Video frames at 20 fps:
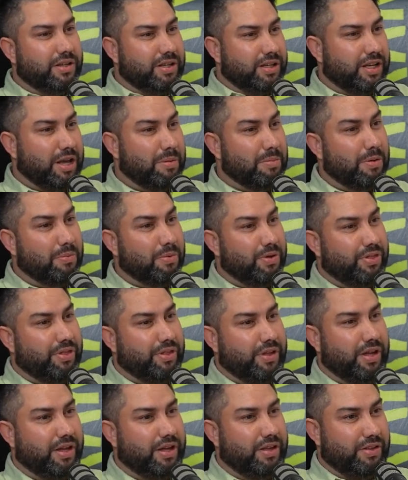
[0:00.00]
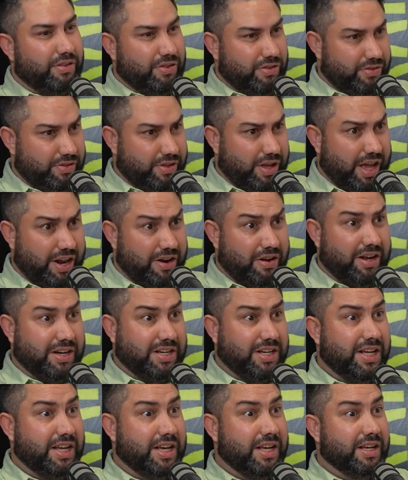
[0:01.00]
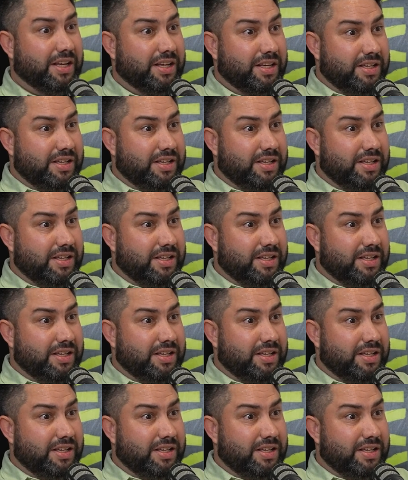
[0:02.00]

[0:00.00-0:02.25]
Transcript: come up with an idea